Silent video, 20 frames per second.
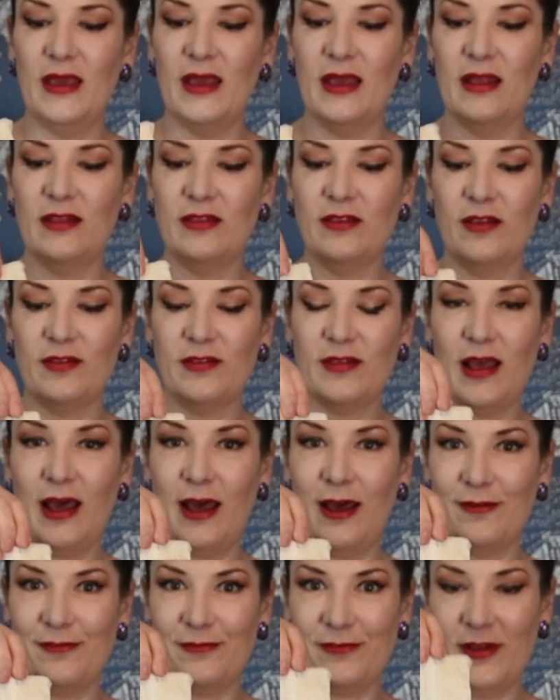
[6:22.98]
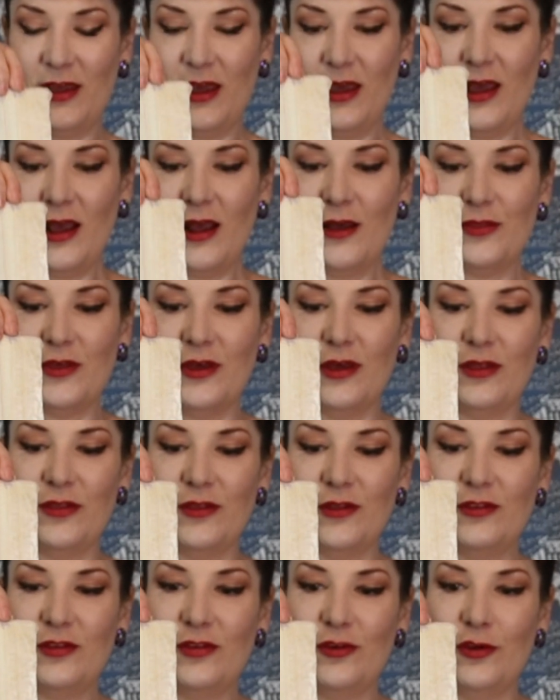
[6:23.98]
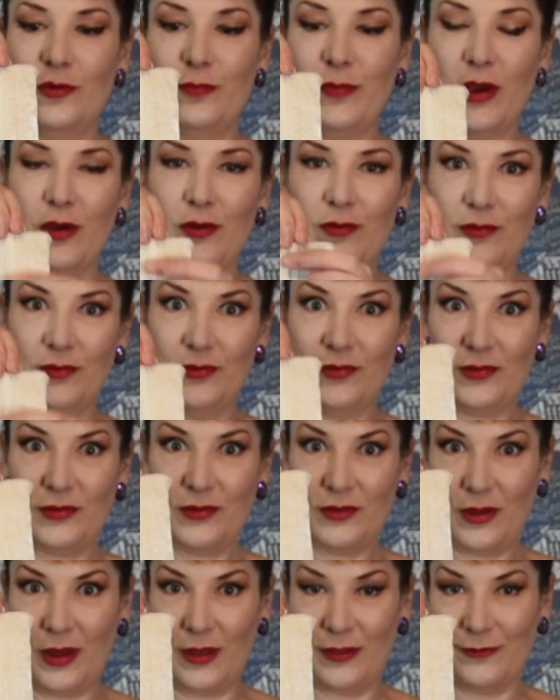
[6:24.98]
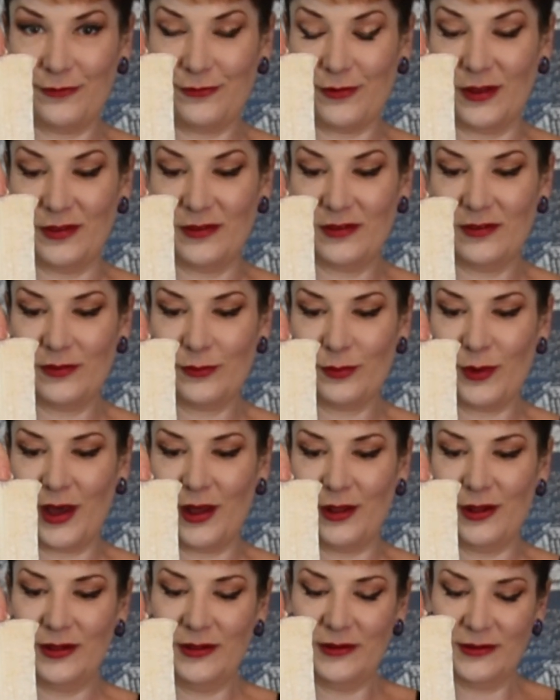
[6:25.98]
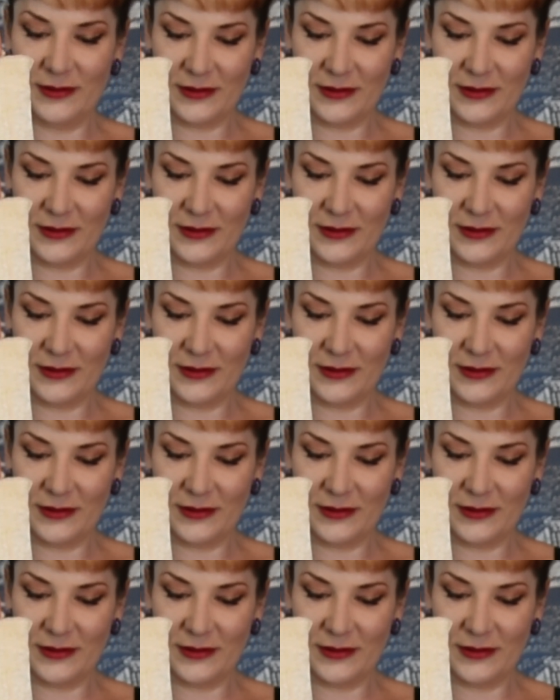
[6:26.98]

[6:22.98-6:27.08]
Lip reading: it does have the two bones at the front as well.